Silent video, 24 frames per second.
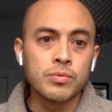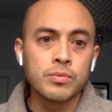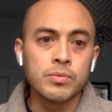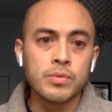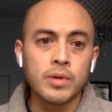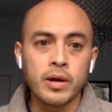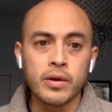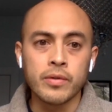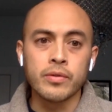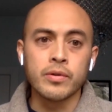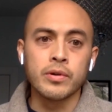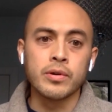
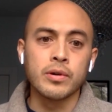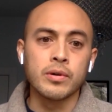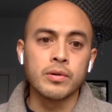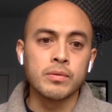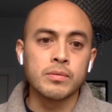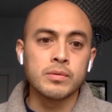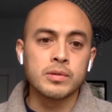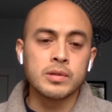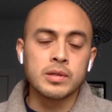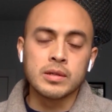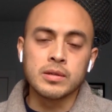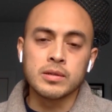to
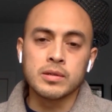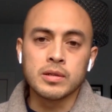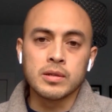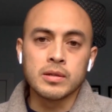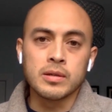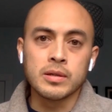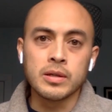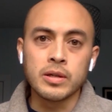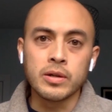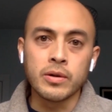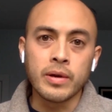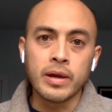other
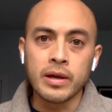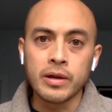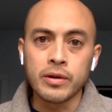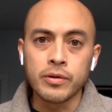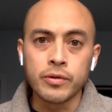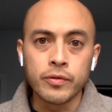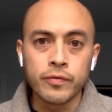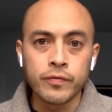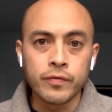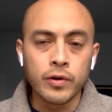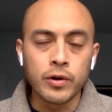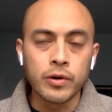to
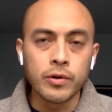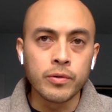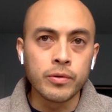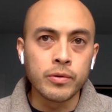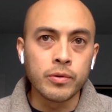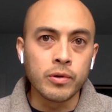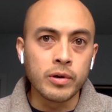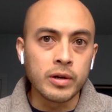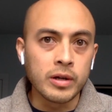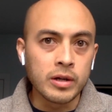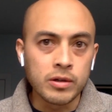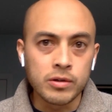
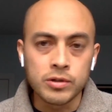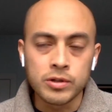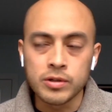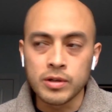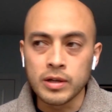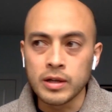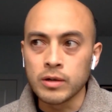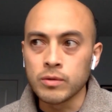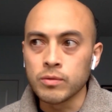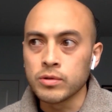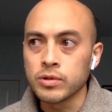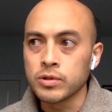Anglophone
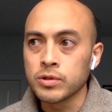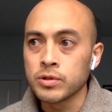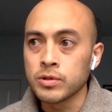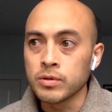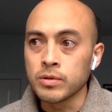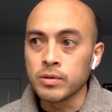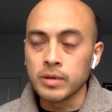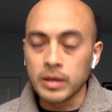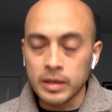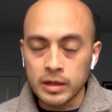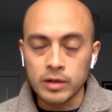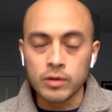or English
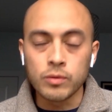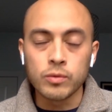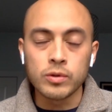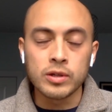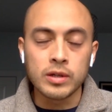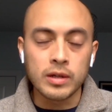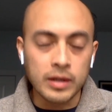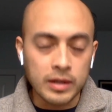language